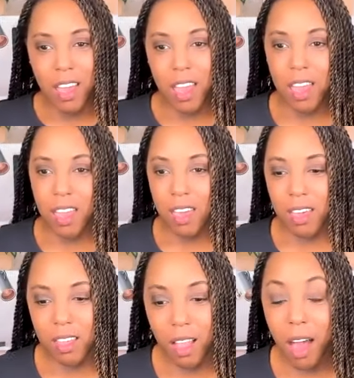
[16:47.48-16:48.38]

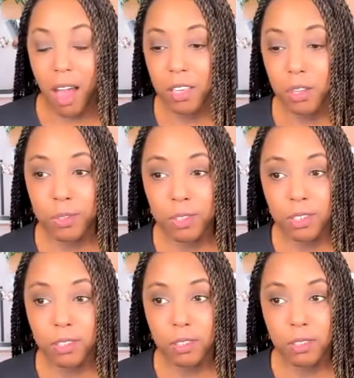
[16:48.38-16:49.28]
and I use
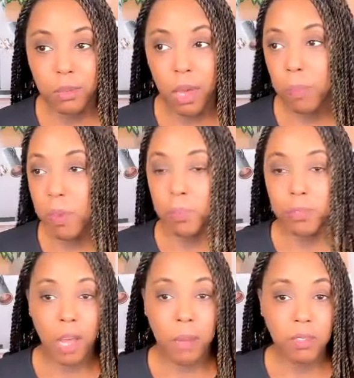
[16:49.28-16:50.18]
it to help people
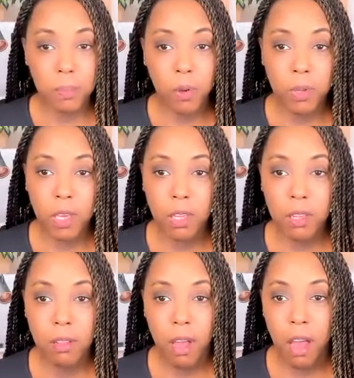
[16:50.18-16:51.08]
stop smoking.